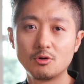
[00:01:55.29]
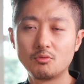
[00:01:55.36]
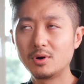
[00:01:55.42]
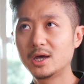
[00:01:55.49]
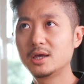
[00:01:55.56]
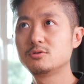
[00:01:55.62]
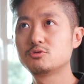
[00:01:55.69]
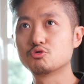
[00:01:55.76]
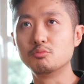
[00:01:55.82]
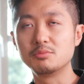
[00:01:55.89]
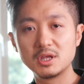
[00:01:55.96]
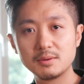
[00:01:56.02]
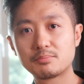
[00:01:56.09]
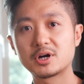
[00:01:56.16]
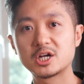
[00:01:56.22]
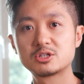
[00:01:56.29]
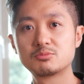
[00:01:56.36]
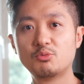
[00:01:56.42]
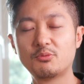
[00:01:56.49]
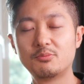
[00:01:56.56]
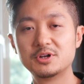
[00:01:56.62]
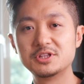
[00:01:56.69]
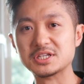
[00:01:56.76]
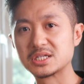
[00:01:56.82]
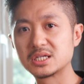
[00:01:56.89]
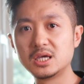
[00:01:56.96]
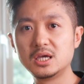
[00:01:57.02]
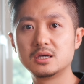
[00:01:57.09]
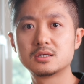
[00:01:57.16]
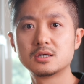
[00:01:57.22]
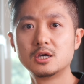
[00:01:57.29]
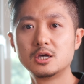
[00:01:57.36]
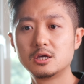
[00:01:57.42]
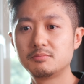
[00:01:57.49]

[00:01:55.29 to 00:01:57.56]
Why to me price movement is king?